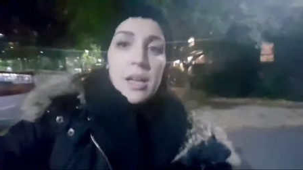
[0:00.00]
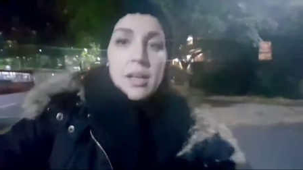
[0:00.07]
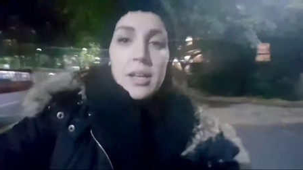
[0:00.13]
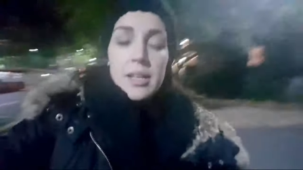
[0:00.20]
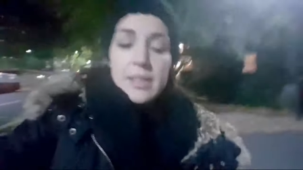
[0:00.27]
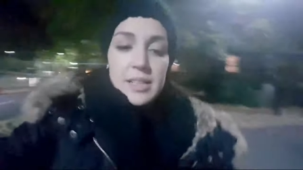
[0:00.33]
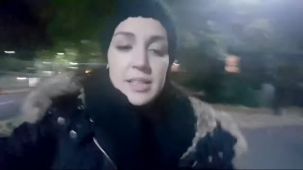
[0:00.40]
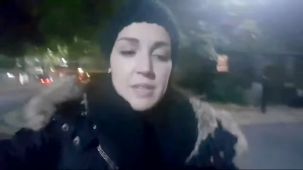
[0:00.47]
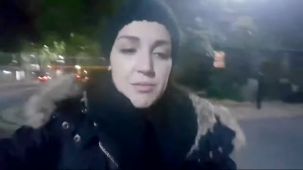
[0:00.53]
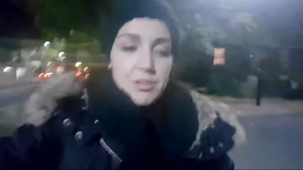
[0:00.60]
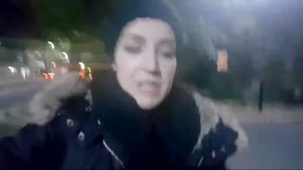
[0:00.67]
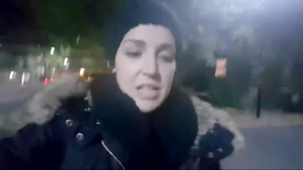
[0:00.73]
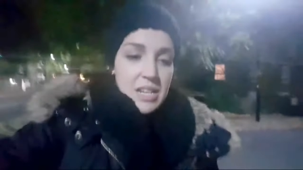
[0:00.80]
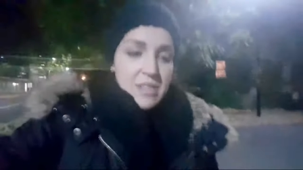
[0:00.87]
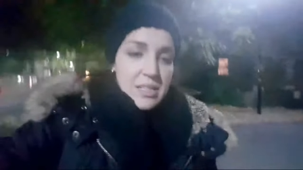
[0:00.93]
And then I
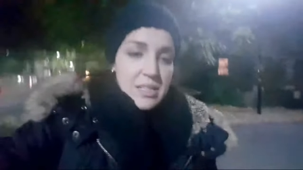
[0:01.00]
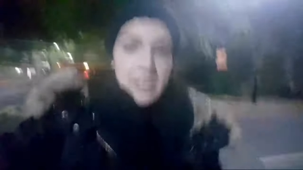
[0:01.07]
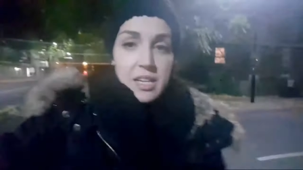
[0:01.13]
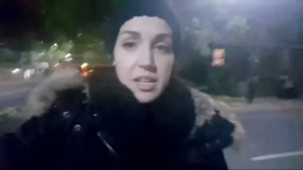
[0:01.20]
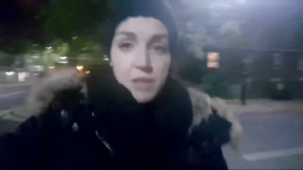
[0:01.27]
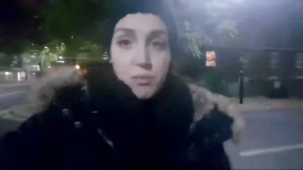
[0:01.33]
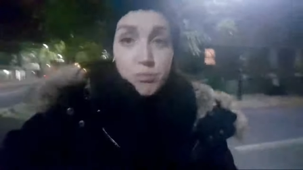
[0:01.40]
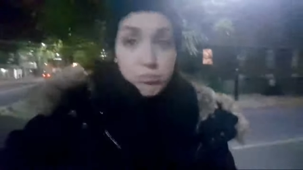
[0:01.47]
realized that it